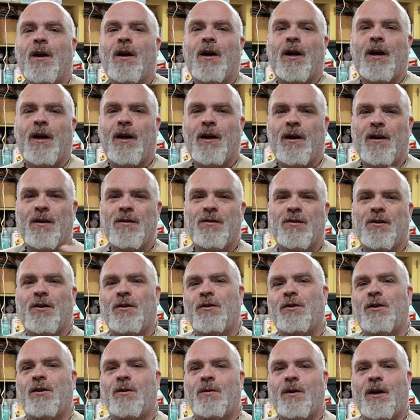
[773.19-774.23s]
I
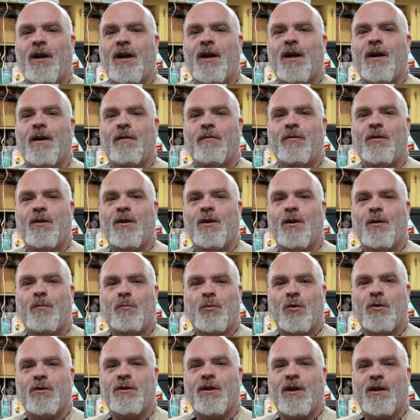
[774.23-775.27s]
also do have the
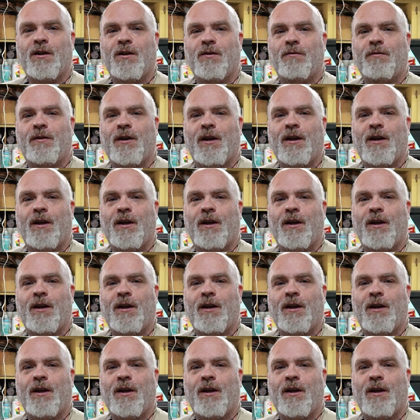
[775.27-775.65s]
protective